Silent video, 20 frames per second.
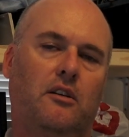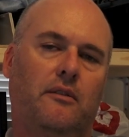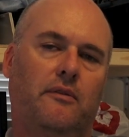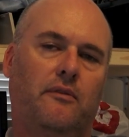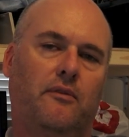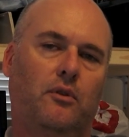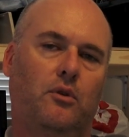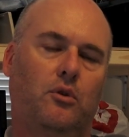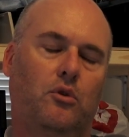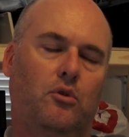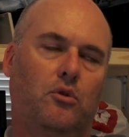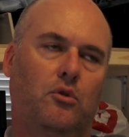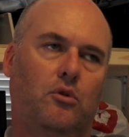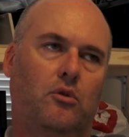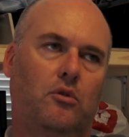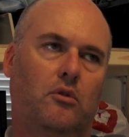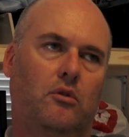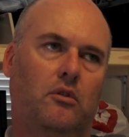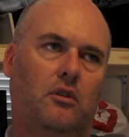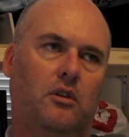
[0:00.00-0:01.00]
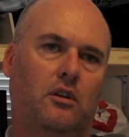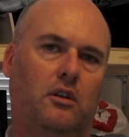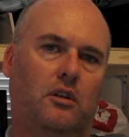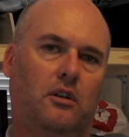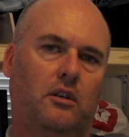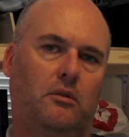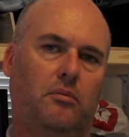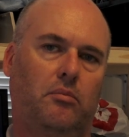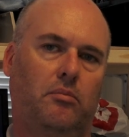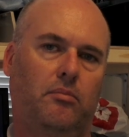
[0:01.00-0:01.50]

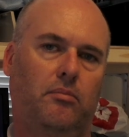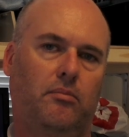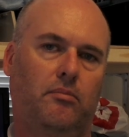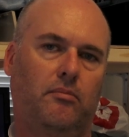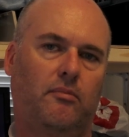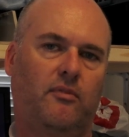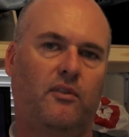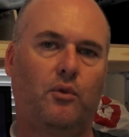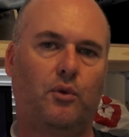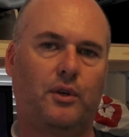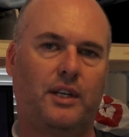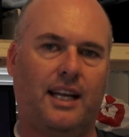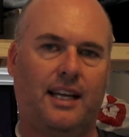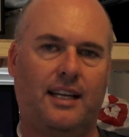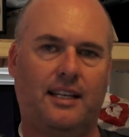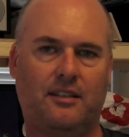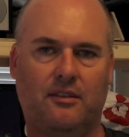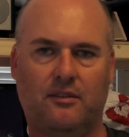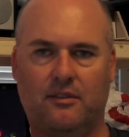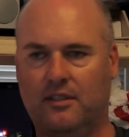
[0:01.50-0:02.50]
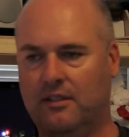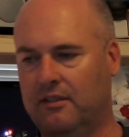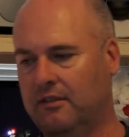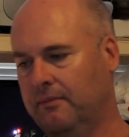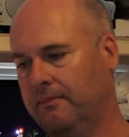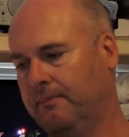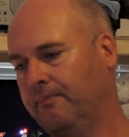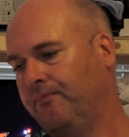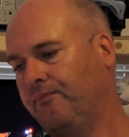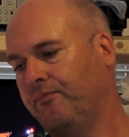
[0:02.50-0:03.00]
for 4 days or so,
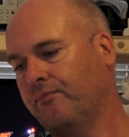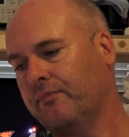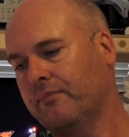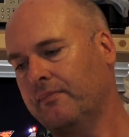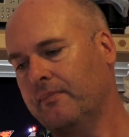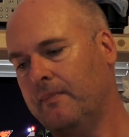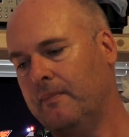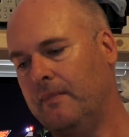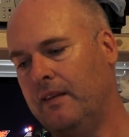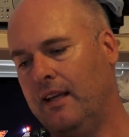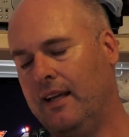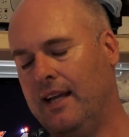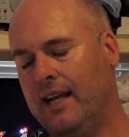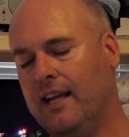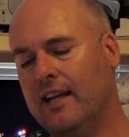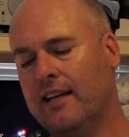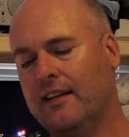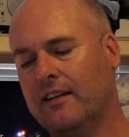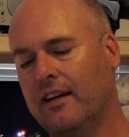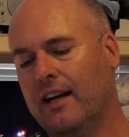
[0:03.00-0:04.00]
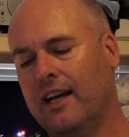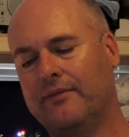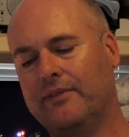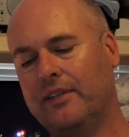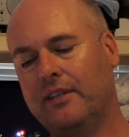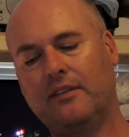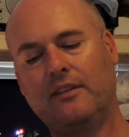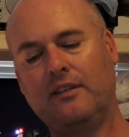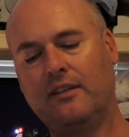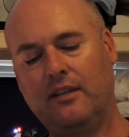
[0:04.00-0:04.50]
and I
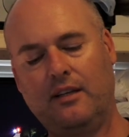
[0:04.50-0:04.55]
haven't